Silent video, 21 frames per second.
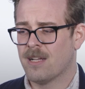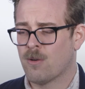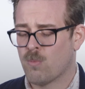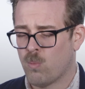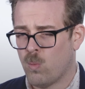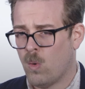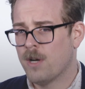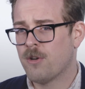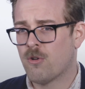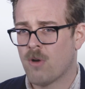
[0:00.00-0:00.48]
Like,
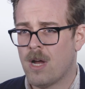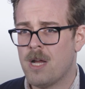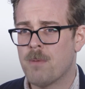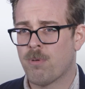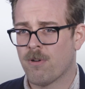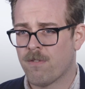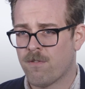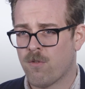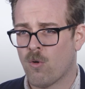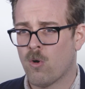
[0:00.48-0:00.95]
one
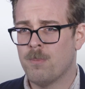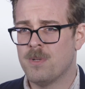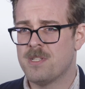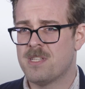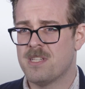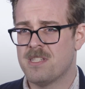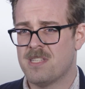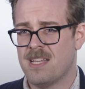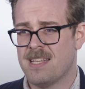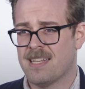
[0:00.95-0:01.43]
great
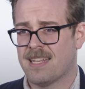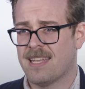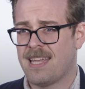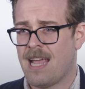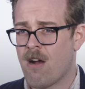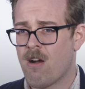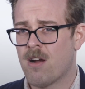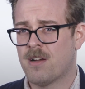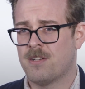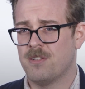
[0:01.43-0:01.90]
performance as that
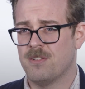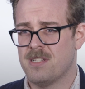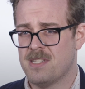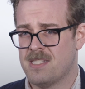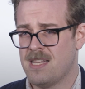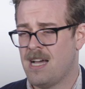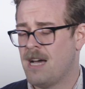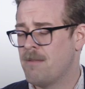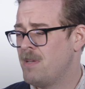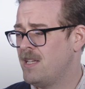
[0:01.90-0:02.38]
character
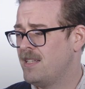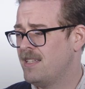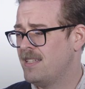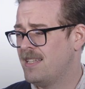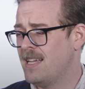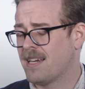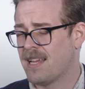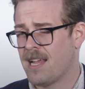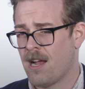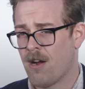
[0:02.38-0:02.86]
does not mean
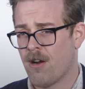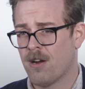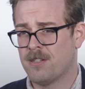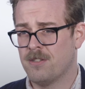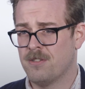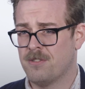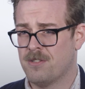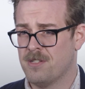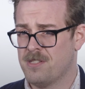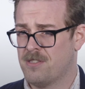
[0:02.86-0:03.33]
that that
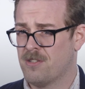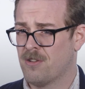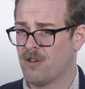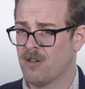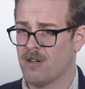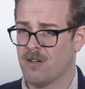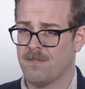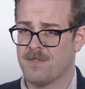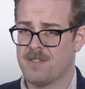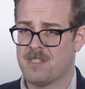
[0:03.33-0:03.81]
character
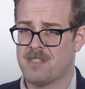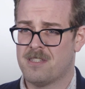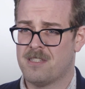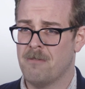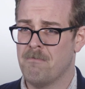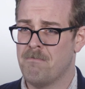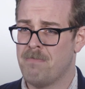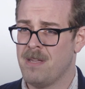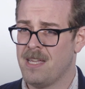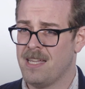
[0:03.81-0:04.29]
deserves
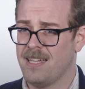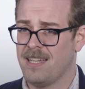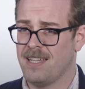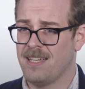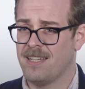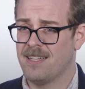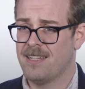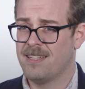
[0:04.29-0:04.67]
to be